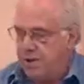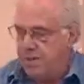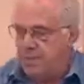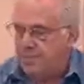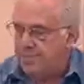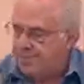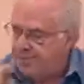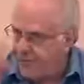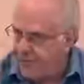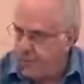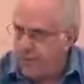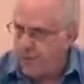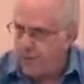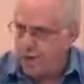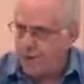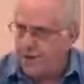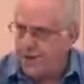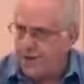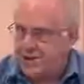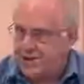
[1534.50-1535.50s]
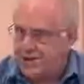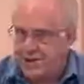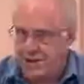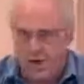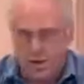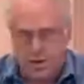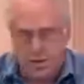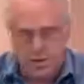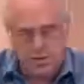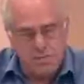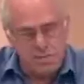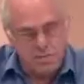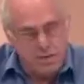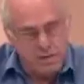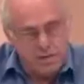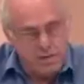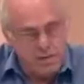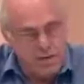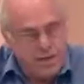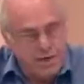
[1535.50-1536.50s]
But before he's there,
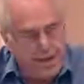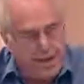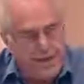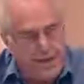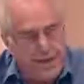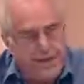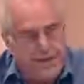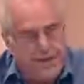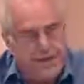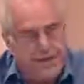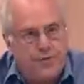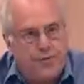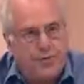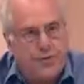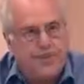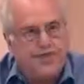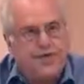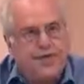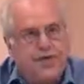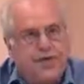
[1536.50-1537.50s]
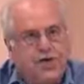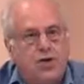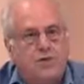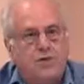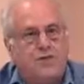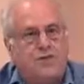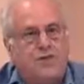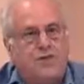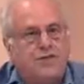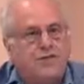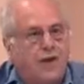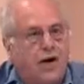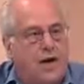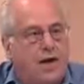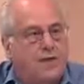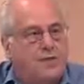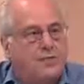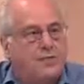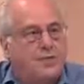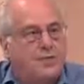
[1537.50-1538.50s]
the reasoning goes as
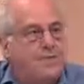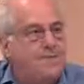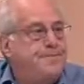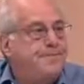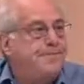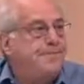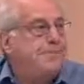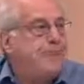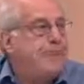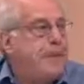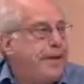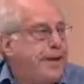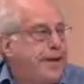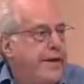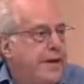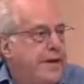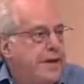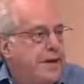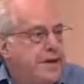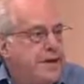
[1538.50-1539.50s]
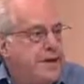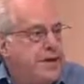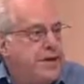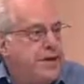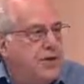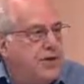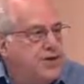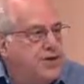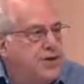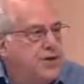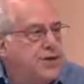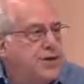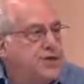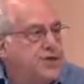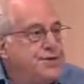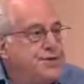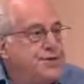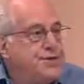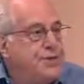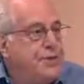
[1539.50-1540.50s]
follows.
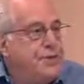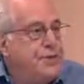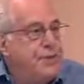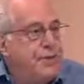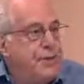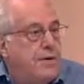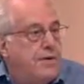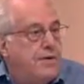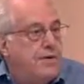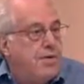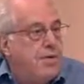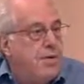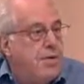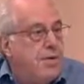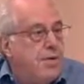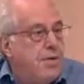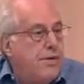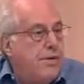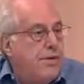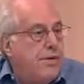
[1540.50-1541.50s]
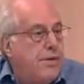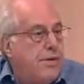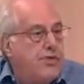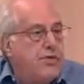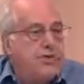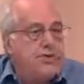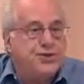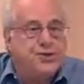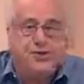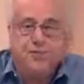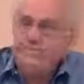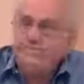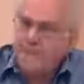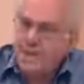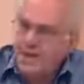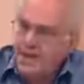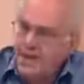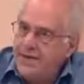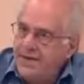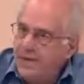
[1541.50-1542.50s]
Unions use the
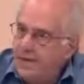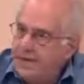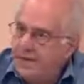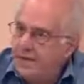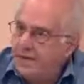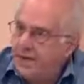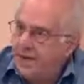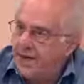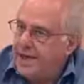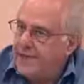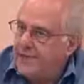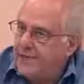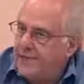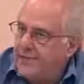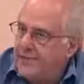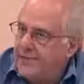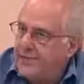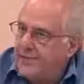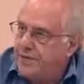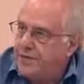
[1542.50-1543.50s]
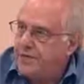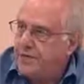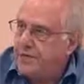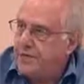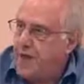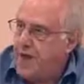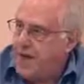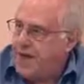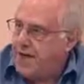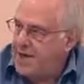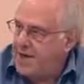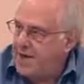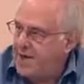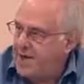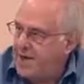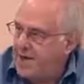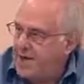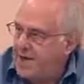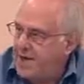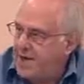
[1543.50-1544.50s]
money they collect for a variety
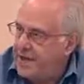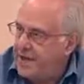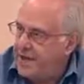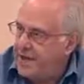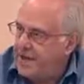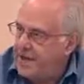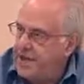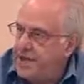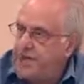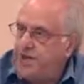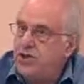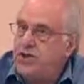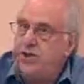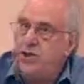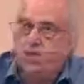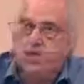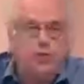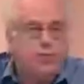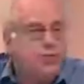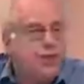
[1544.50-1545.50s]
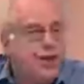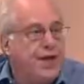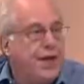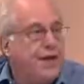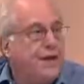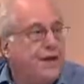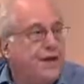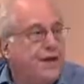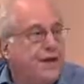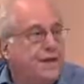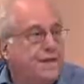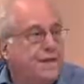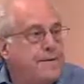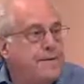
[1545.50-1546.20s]
of things, including